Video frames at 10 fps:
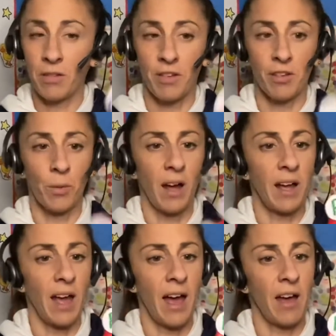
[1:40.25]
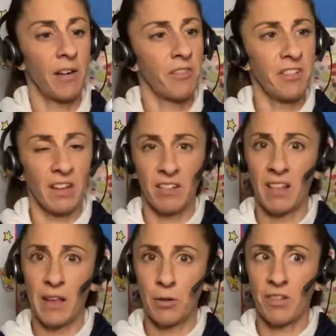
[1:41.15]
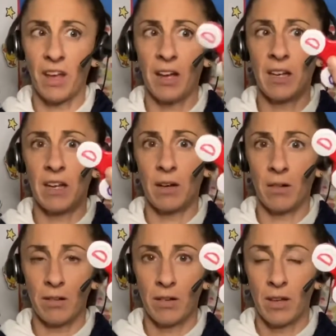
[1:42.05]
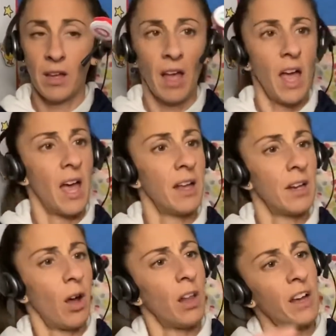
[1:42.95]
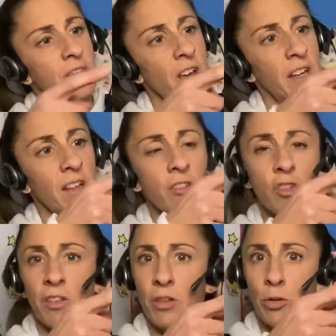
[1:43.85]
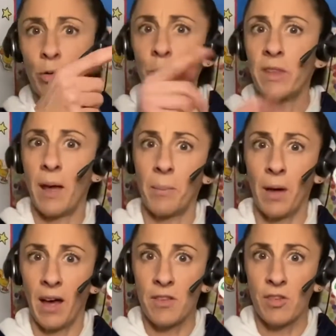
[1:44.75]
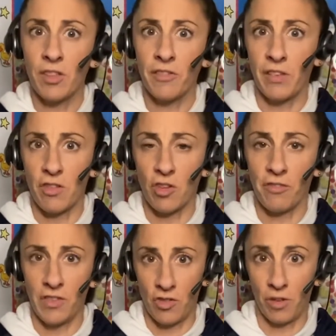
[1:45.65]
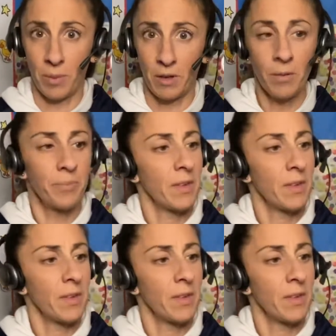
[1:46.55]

So I have 6 letters on here, and all I've done is just glued them onto the fidget spinner.